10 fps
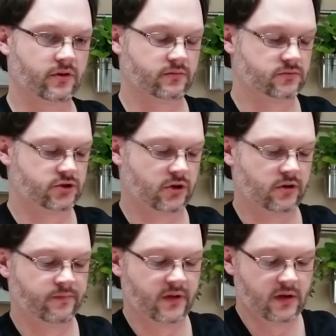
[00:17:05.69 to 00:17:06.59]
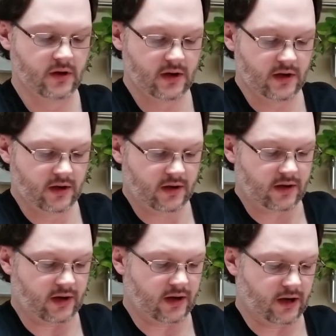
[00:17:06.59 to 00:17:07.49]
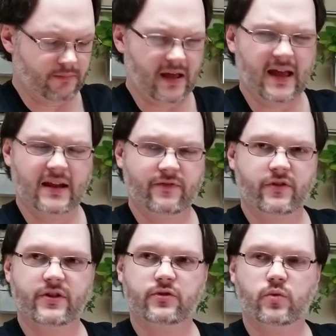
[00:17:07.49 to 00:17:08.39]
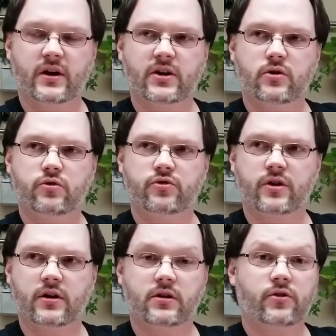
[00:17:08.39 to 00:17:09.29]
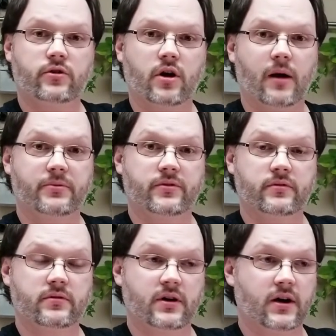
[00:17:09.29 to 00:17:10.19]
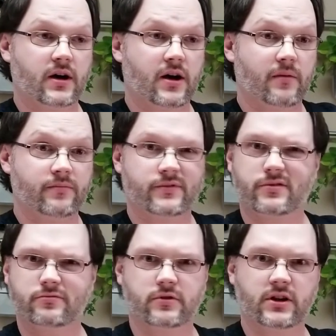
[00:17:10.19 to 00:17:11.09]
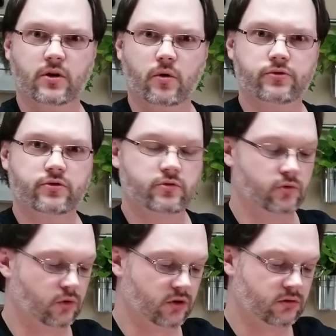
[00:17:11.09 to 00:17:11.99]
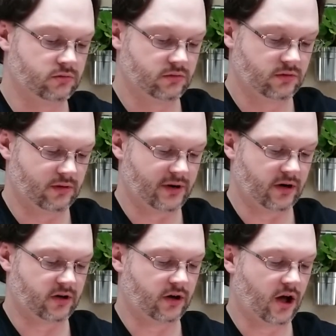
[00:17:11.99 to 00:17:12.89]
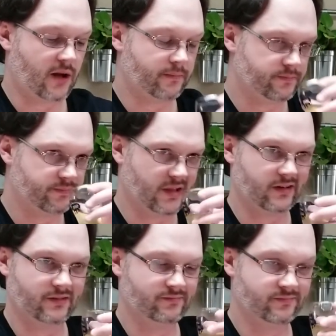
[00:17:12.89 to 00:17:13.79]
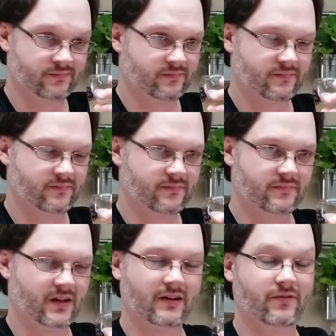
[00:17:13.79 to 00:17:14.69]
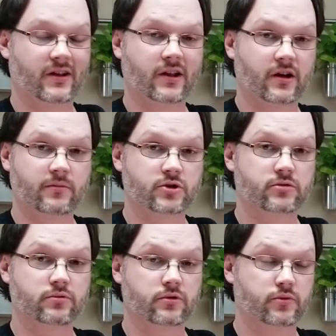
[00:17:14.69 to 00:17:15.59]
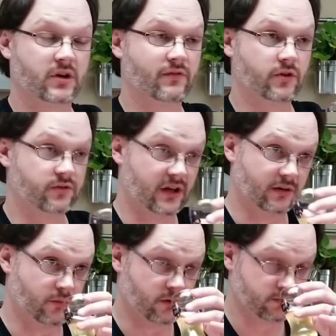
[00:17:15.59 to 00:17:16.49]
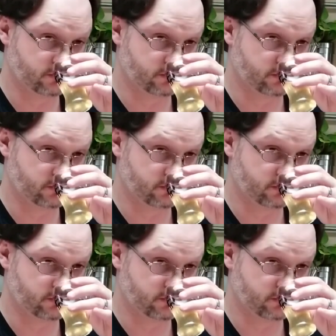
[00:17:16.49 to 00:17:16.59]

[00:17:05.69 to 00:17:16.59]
sugar. And for this one, I used cluster hops. Really old school American hop. I don't even think a lot of commercial brewers would even use that anymore.